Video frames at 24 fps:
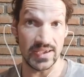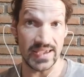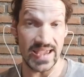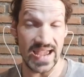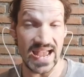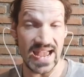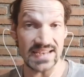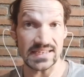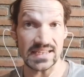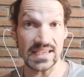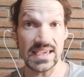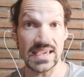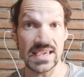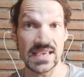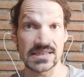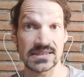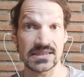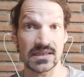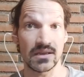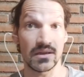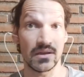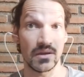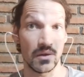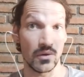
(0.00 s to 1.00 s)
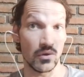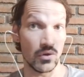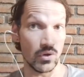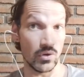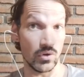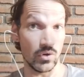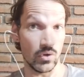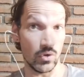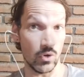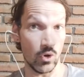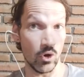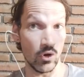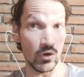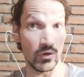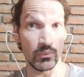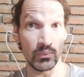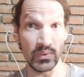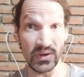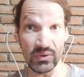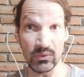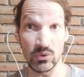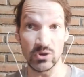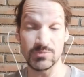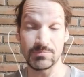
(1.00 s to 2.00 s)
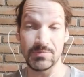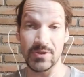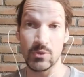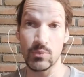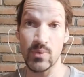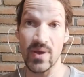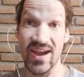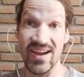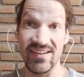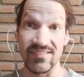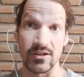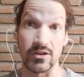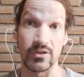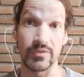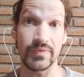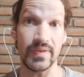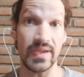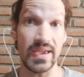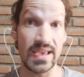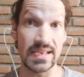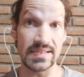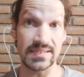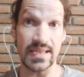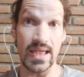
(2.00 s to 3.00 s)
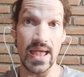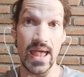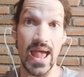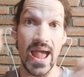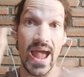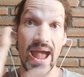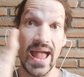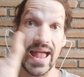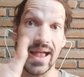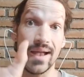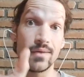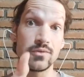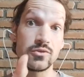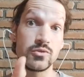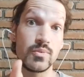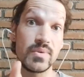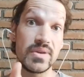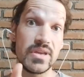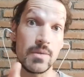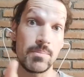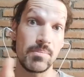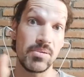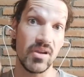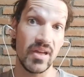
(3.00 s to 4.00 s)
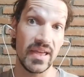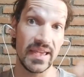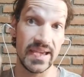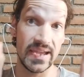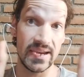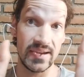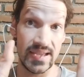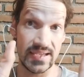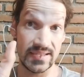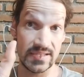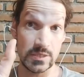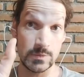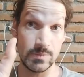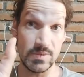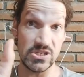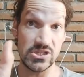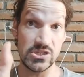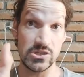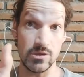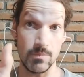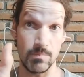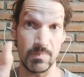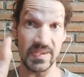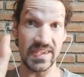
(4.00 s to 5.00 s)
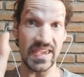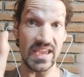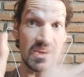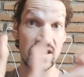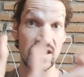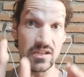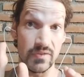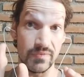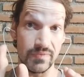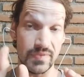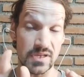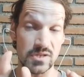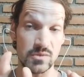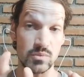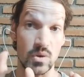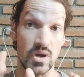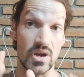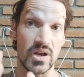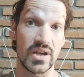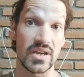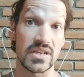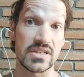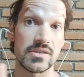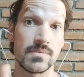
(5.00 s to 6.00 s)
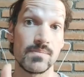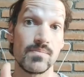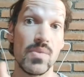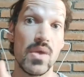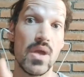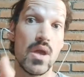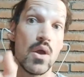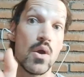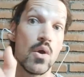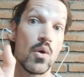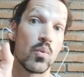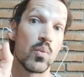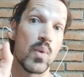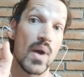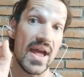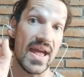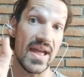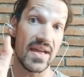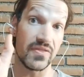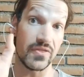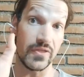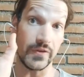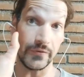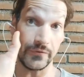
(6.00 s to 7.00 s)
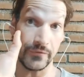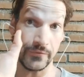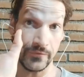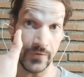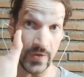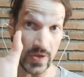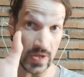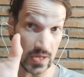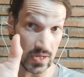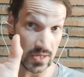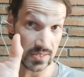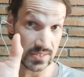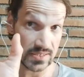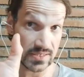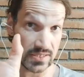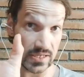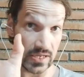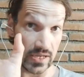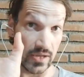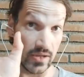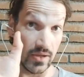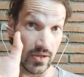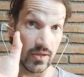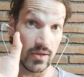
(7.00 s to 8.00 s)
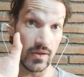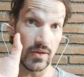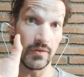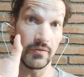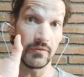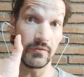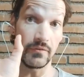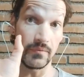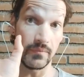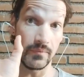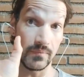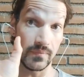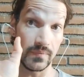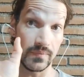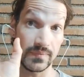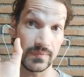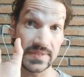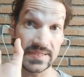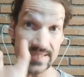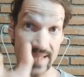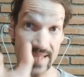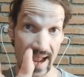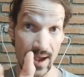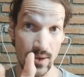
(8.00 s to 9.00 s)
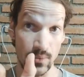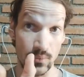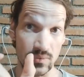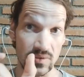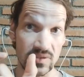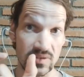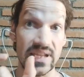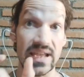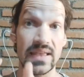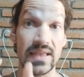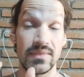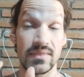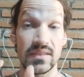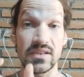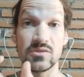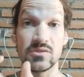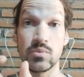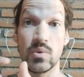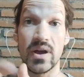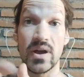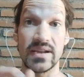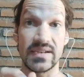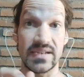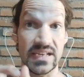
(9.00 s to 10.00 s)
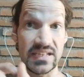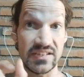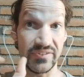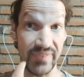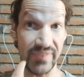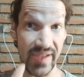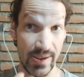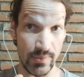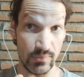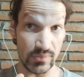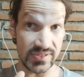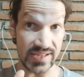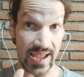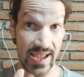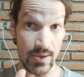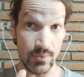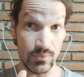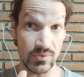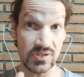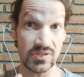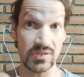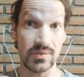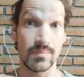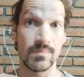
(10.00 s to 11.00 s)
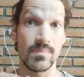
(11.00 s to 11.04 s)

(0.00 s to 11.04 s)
at is, or we want to be aware of, is how do we apply connected speech to the beginning of this word, where the first sound in this word is a vowel sound.